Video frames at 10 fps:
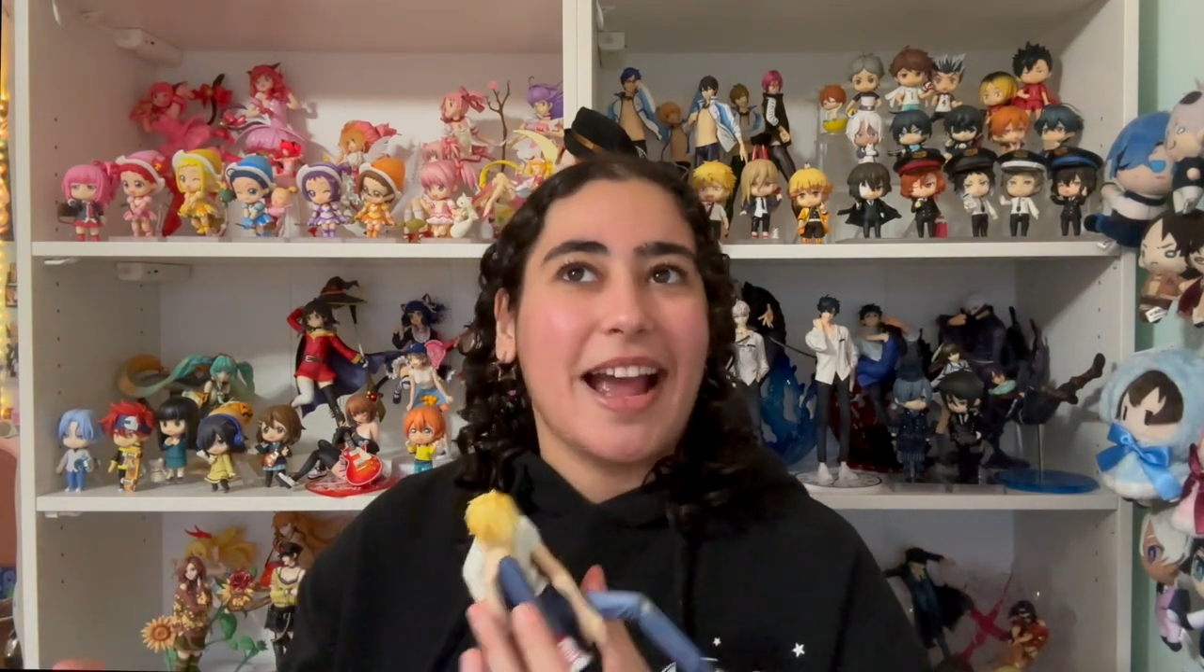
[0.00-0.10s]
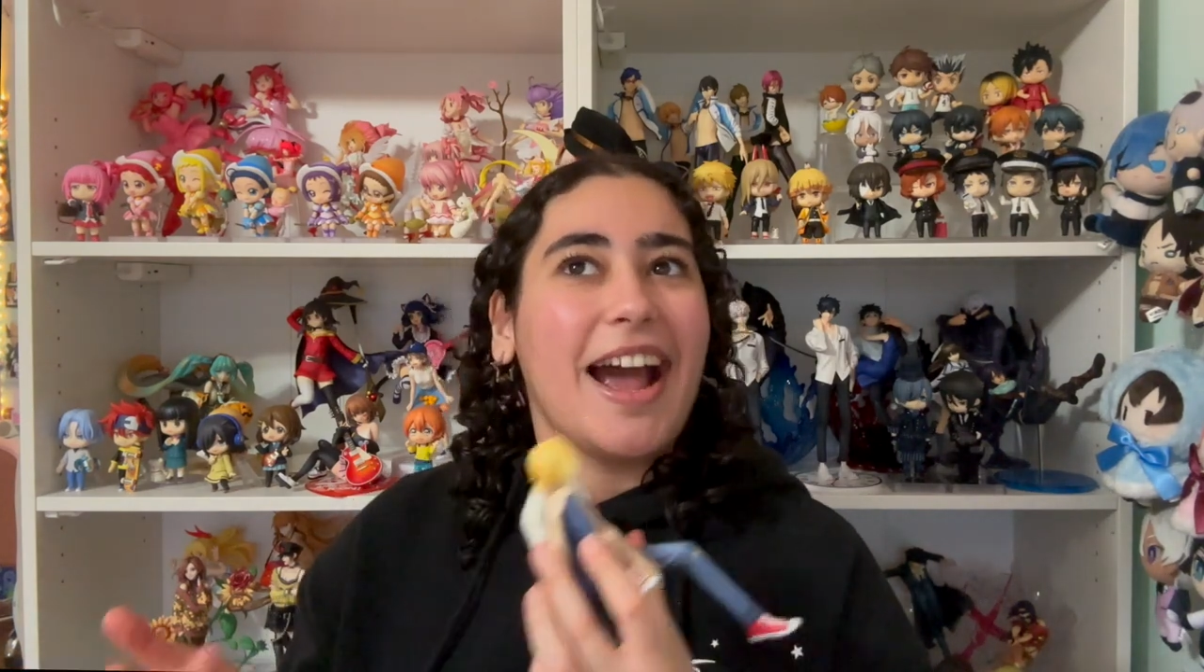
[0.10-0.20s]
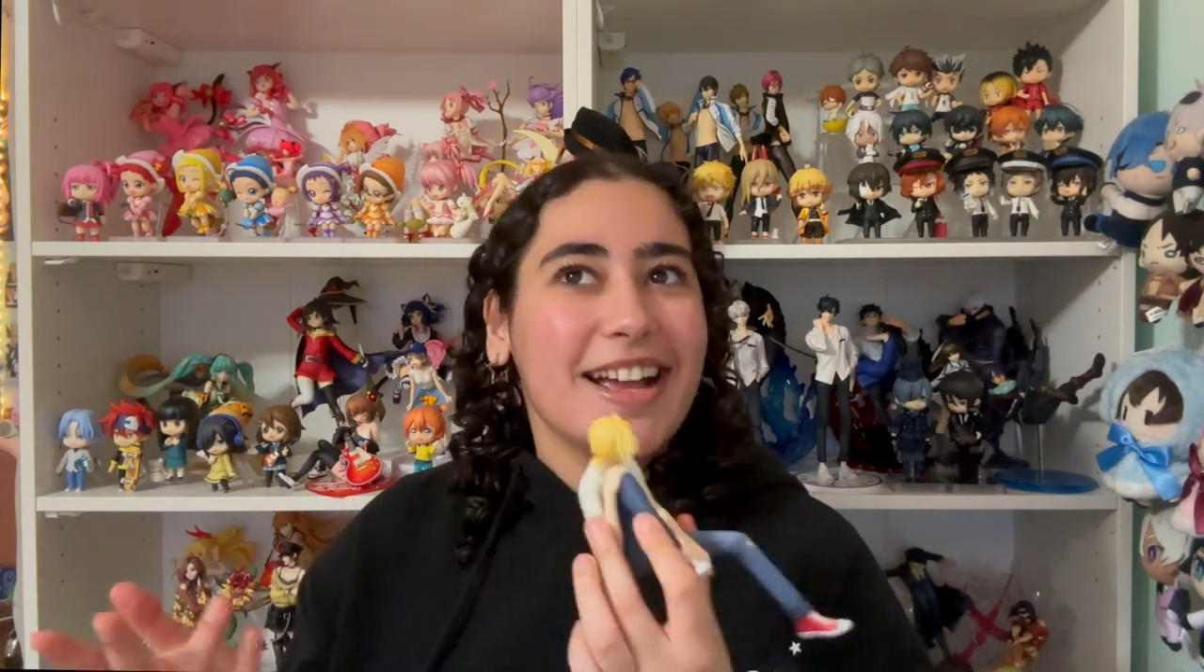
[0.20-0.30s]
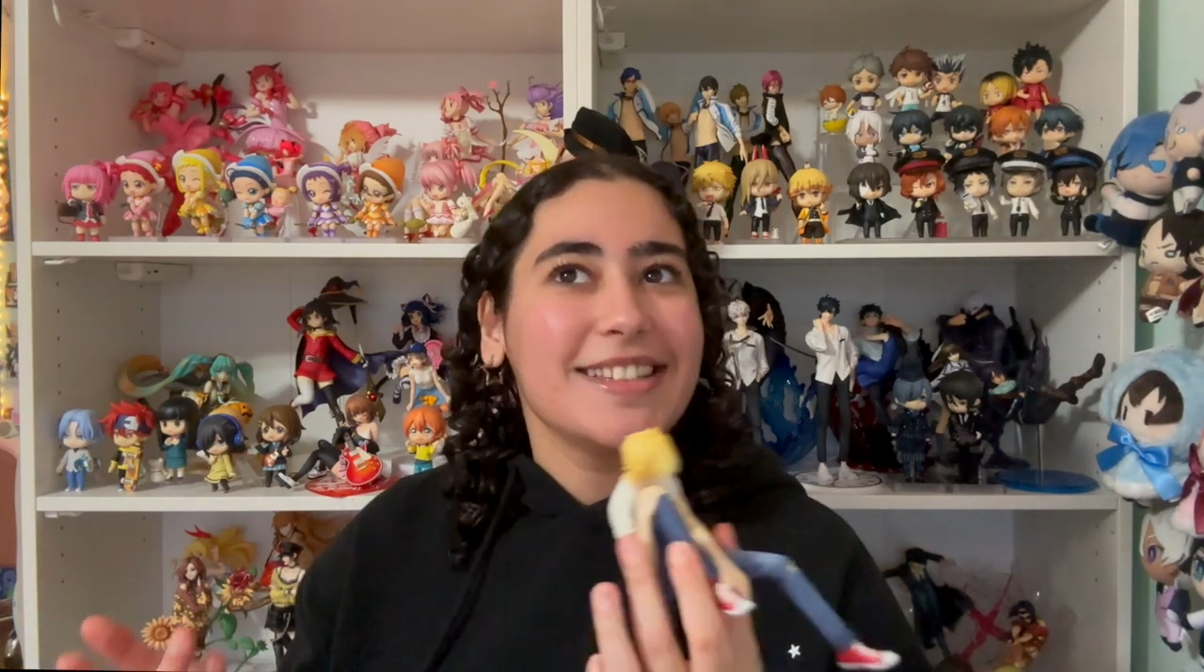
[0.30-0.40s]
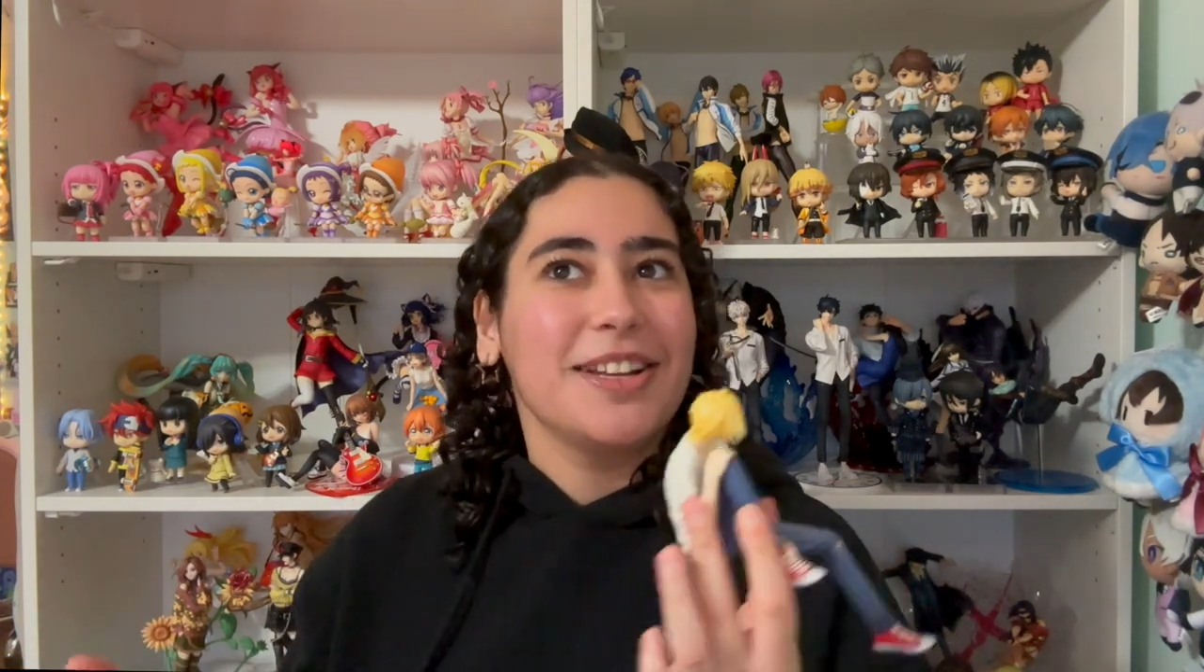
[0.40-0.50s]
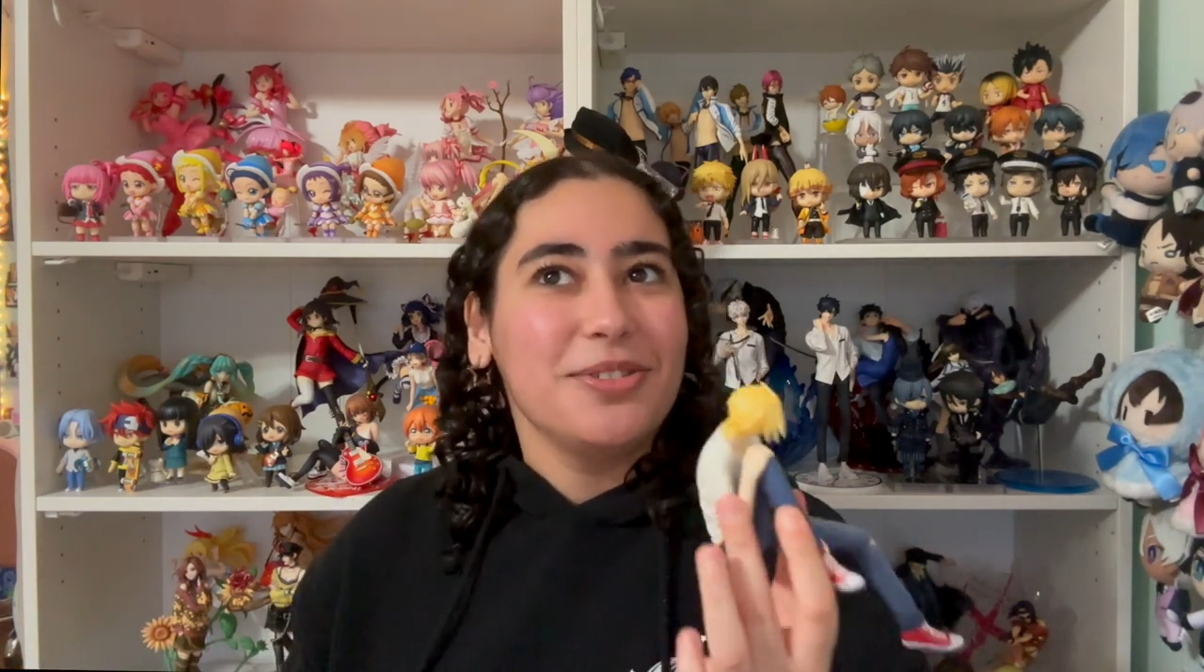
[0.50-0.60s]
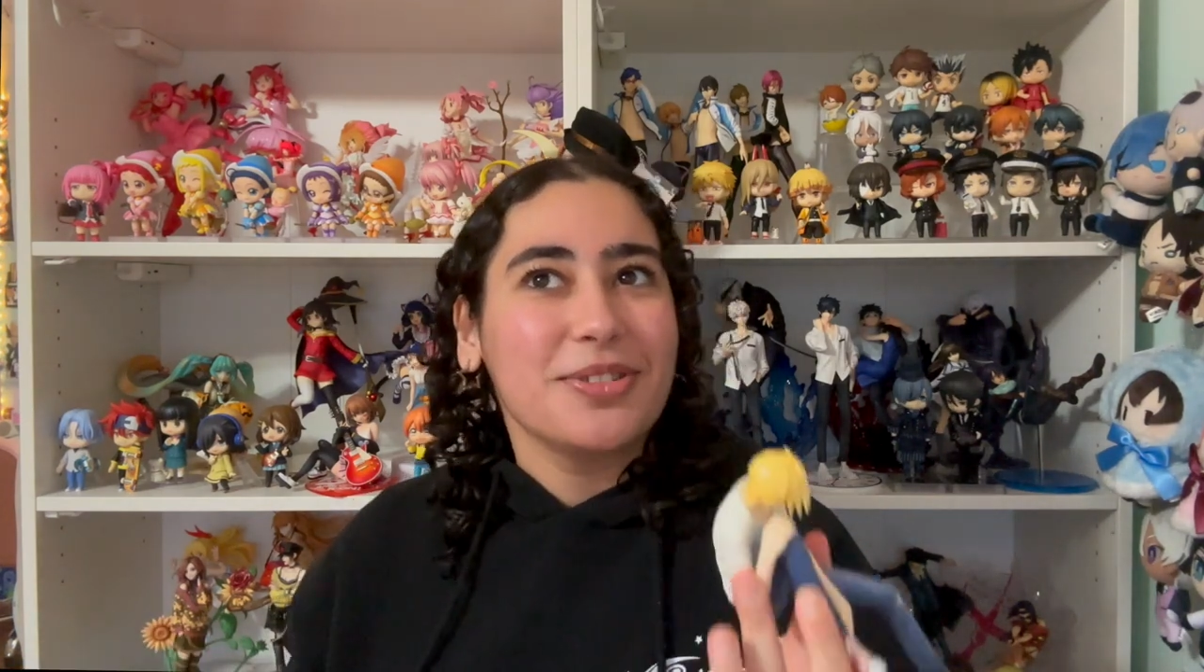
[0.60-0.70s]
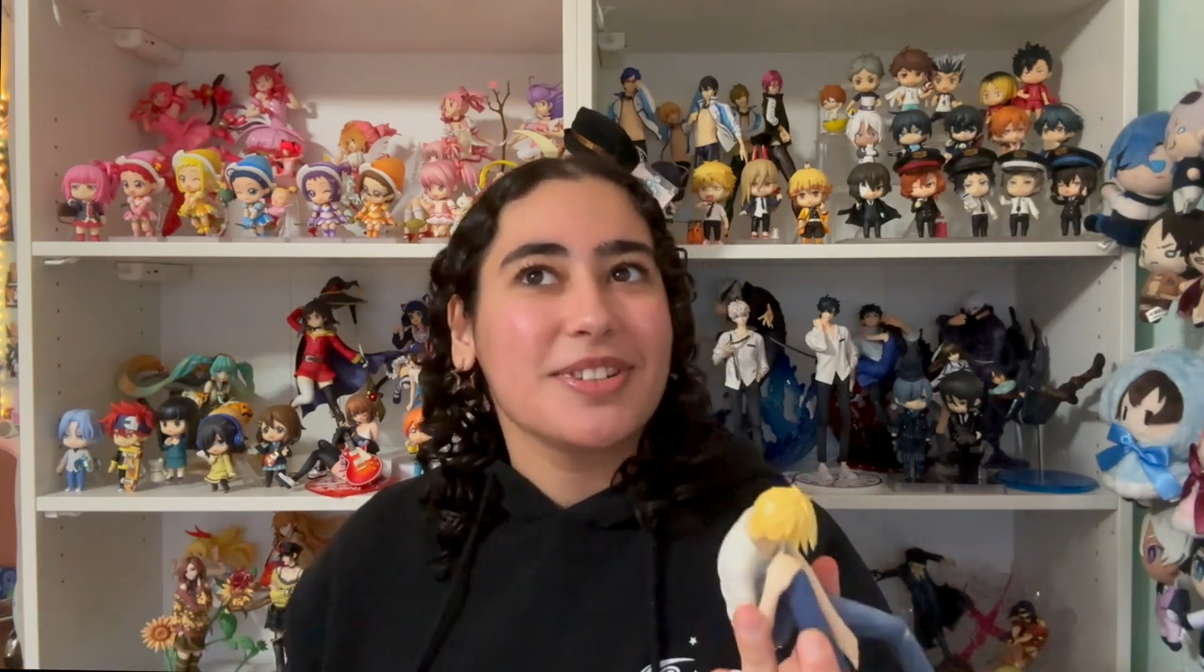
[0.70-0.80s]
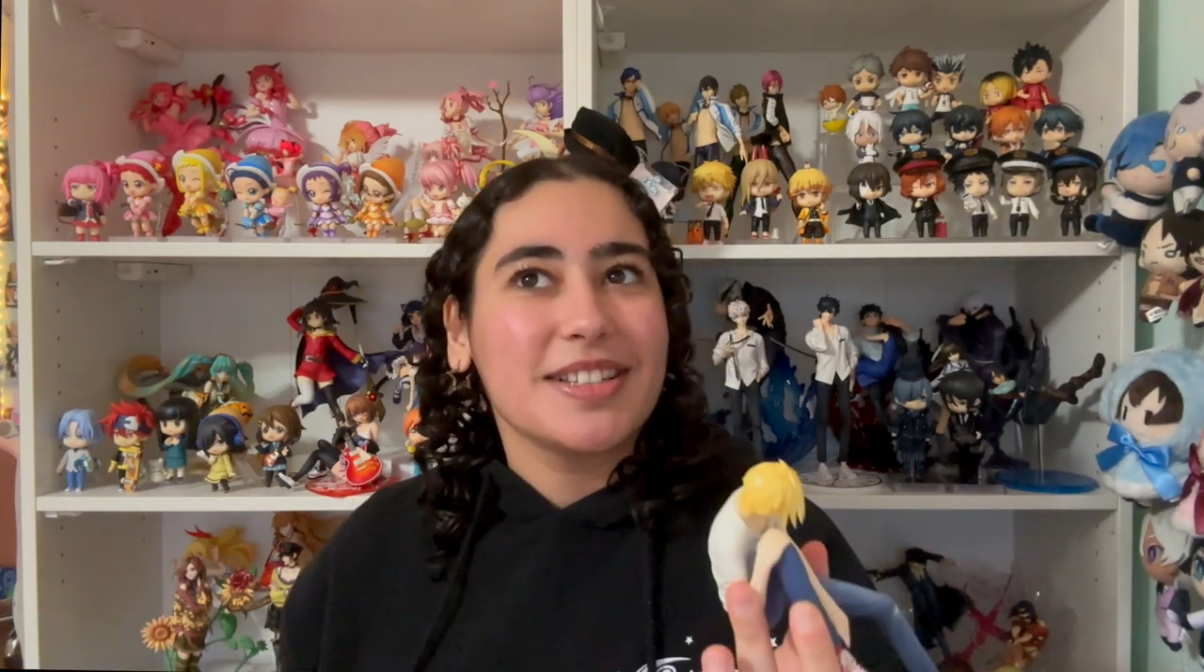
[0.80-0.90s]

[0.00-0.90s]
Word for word: as a noodle